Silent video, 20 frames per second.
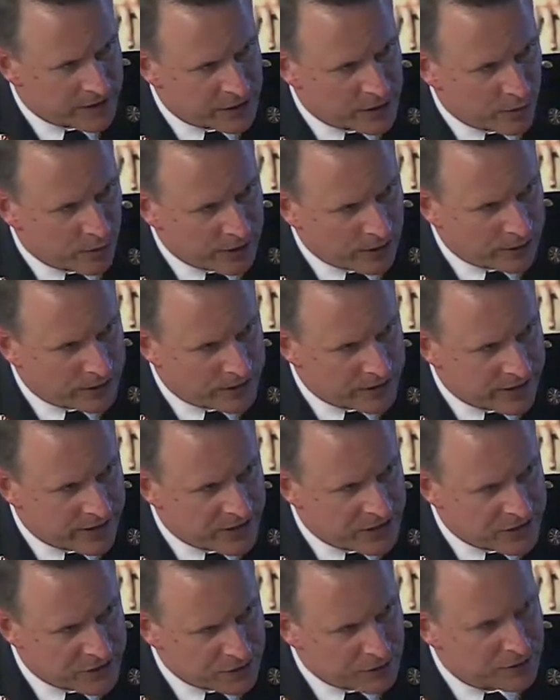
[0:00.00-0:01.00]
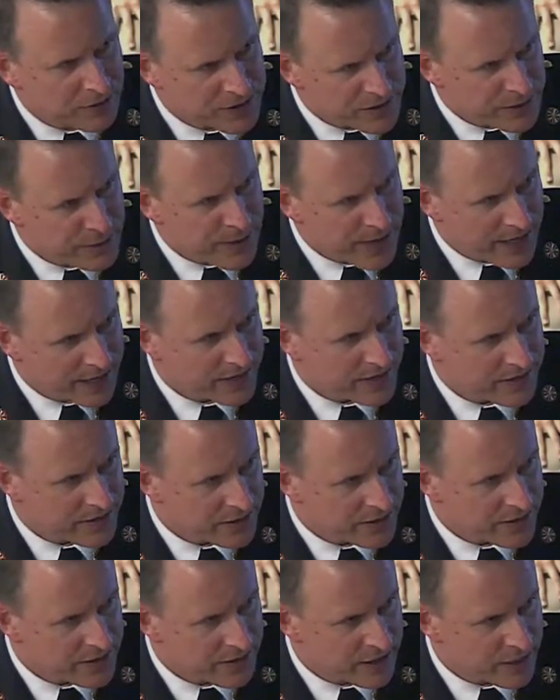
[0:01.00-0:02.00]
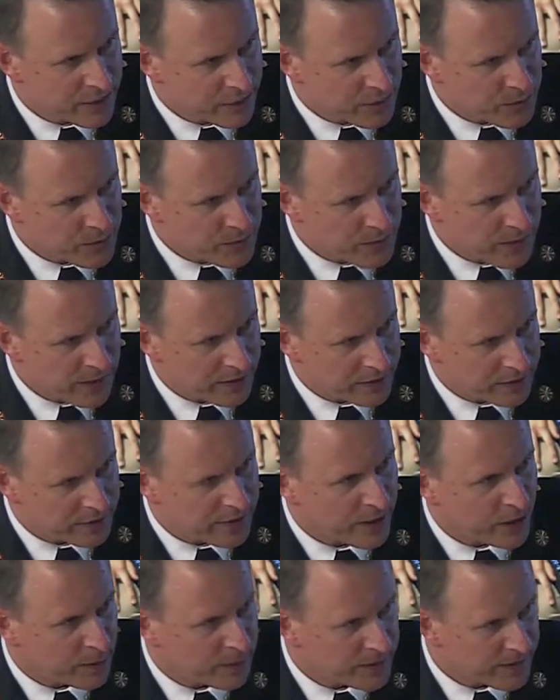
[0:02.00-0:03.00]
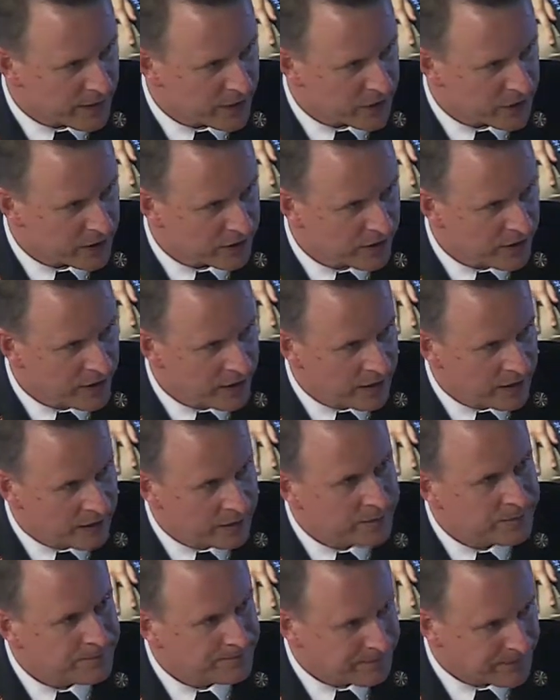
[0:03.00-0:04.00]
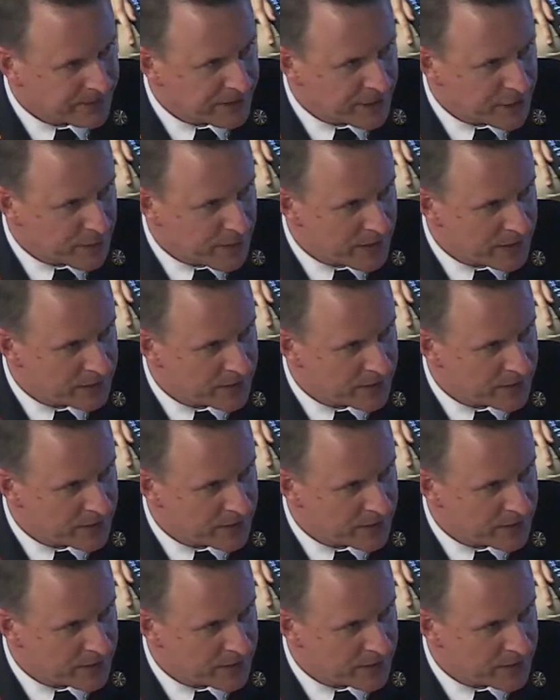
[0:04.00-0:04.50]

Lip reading: and so we don't see any service impacts to the city with respect to fire protection in EMS.